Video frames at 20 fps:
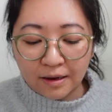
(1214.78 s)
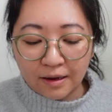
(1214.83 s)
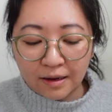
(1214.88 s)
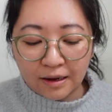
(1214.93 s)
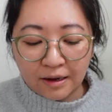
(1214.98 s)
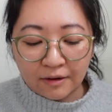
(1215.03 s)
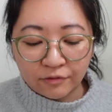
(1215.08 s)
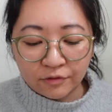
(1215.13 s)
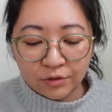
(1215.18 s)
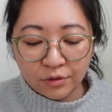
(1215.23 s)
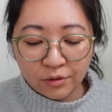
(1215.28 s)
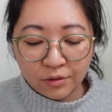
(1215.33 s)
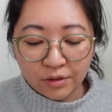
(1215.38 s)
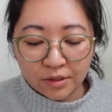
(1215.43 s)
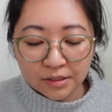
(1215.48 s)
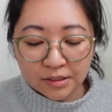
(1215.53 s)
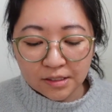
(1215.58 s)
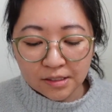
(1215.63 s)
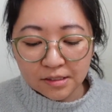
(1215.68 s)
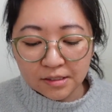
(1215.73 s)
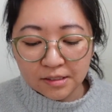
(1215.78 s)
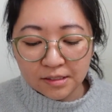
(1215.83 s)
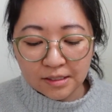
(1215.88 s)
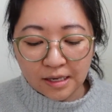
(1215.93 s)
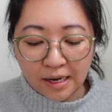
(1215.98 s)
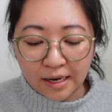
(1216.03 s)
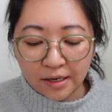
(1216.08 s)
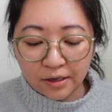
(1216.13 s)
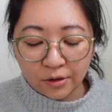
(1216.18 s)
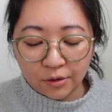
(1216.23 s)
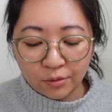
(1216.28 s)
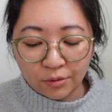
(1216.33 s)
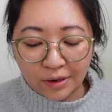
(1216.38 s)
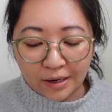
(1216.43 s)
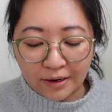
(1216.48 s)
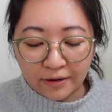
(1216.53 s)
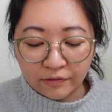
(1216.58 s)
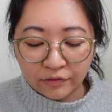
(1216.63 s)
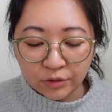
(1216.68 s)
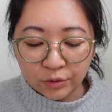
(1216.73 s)
after this is said or
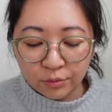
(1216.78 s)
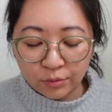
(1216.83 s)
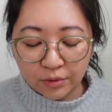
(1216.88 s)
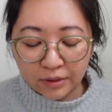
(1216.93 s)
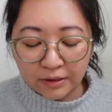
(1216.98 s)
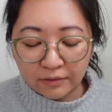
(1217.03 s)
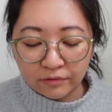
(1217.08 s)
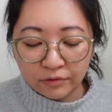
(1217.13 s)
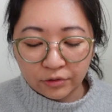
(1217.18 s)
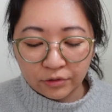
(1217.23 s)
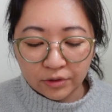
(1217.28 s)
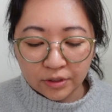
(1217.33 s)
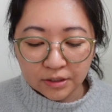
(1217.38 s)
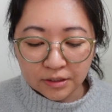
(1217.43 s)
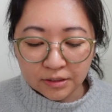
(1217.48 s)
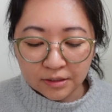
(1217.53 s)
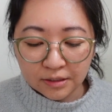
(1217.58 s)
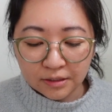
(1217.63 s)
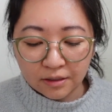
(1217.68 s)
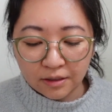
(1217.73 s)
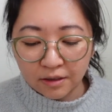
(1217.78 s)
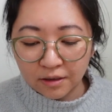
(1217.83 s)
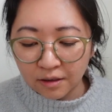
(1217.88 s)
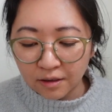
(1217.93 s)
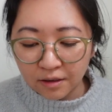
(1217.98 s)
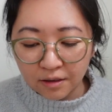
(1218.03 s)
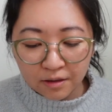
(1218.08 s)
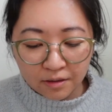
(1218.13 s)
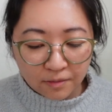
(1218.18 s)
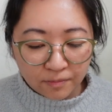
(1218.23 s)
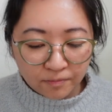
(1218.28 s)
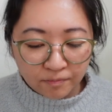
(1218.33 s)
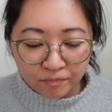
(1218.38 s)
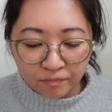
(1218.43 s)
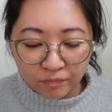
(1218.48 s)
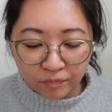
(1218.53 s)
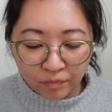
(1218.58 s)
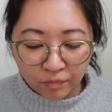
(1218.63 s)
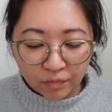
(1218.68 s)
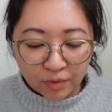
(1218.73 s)
after whatever this
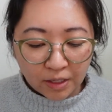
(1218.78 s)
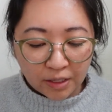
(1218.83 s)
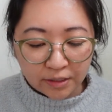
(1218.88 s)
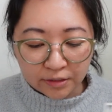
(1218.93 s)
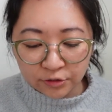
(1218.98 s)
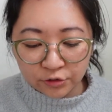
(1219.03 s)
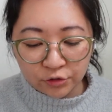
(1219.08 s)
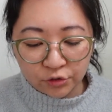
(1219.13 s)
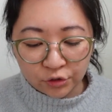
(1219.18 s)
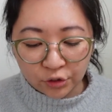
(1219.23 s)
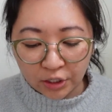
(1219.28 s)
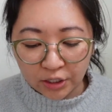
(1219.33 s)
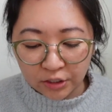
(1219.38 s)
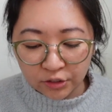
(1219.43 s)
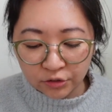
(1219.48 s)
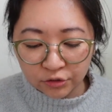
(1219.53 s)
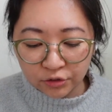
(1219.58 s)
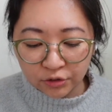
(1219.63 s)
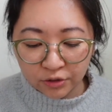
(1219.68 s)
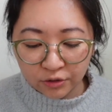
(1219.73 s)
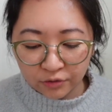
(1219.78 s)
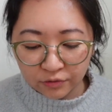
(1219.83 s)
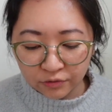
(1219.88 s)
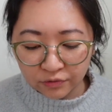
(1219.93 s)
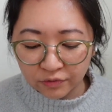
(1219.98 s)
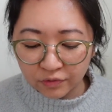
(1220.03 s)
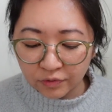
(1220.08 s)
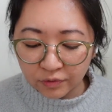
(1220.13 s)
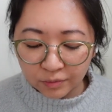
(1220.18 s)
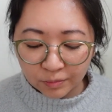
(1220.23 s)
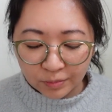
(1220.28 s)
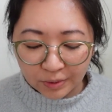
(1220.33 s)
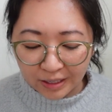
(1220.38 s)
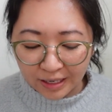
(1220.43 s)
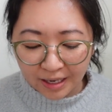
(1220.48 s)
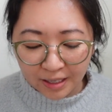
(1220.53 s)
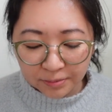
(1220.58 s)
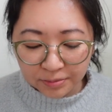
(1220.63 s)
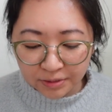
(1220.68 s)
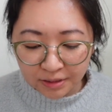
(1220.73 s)
exchange of
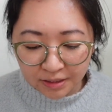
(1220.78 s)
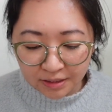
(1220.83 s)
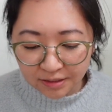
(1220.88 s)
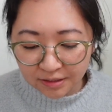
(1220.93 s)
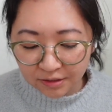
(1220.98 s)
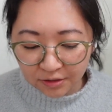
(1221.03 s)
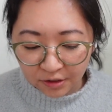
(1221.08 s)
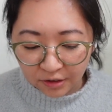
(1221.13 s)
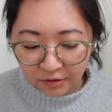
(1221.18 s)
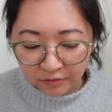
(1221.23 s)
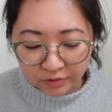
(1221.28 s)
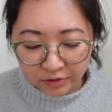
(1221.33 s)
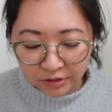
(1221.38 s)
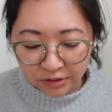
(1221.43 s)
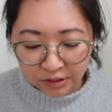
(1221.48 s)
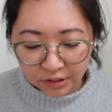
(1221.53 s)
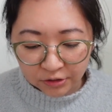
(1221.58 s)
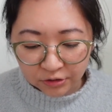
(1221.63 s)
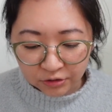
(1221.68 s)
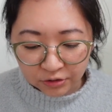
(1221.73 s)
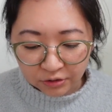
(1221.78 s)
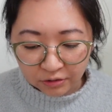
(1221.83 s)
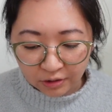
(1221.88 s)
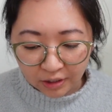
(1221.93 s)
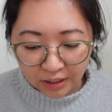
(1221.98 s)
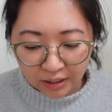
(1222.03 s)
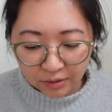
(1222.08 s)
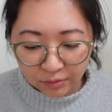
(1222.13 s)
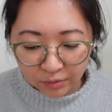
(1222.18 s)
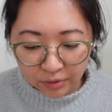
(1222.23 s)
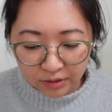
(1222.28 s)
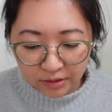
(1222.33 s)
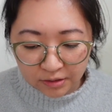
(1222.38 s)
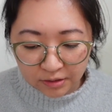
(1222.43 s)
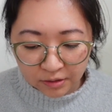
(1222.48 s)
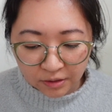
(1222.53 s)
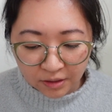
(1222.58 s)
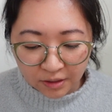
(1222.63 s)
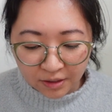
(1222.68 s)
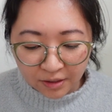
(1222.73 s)
perhaps it is a conversation, right?
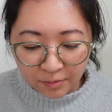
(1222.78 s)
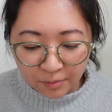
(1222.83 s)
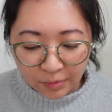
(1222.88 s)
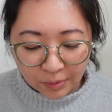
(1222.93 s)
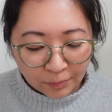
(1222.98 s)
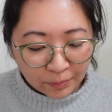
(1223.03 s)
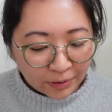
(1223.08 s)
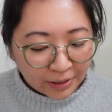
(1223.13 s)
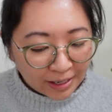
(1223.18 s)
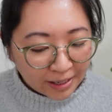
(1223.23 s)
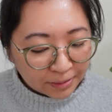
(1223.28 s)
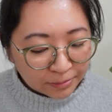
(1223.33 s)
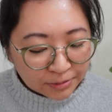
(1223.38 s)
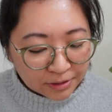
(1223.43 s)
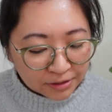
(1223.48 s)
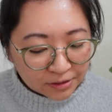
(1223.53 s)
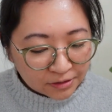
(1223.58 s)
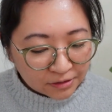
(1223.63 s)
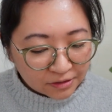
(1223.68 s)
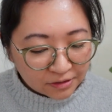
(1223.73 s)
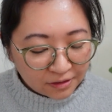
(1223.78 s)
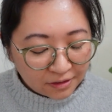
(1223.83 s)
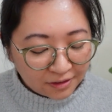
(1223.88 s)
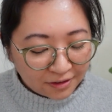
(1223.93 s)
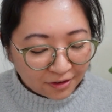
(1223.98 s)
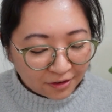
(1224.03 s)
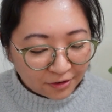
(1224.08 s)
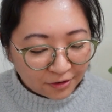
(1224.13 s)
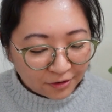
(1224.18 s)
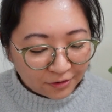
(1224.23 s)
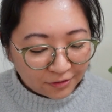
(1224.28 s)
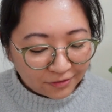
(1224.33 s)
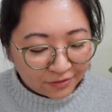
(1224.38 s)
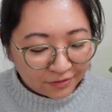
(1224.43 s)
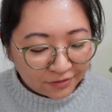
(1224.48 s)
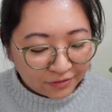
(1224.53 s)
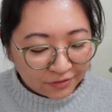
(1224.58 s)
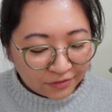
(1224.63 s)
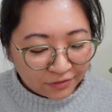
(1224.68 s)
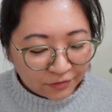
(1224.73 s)
It's but perhaps it's not
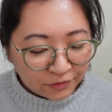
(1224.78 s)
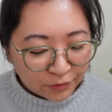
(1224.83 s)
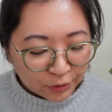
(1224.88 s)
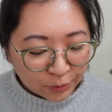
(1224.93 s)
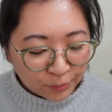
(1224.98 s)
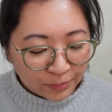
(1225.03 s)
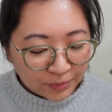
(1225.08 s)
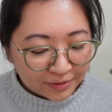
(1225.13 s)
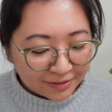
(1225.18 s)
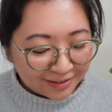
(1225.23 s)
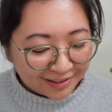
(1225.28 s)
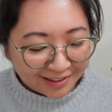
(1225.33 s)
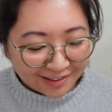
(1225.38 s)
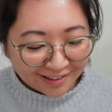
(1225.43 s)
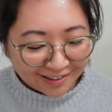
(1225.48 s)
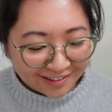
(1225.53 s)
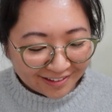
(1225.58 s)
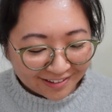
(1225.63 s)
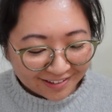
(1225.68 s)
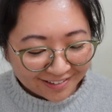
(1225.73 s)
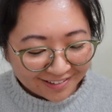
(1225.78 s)
verbally.